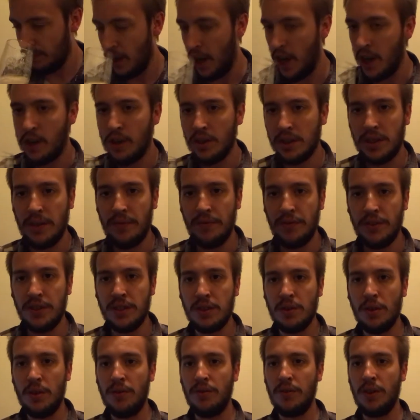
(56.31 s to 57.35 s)
I got something
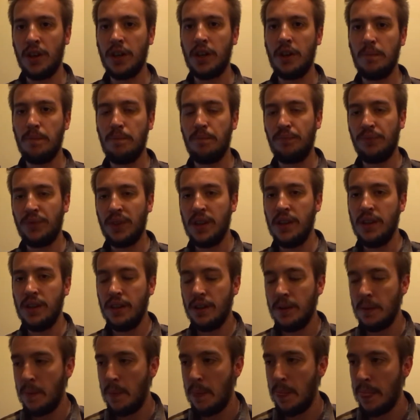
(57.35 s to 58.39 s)
sort of like,
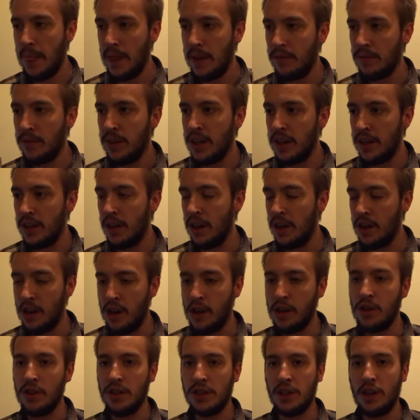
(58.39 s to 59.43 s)

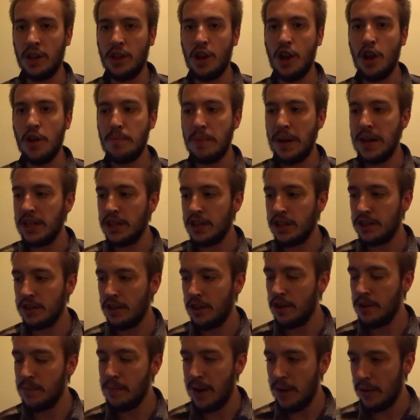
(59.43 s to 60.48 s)
I got a slight herbaceous
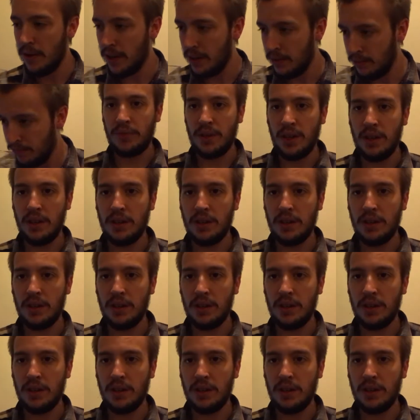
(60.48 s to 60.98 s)
note about it.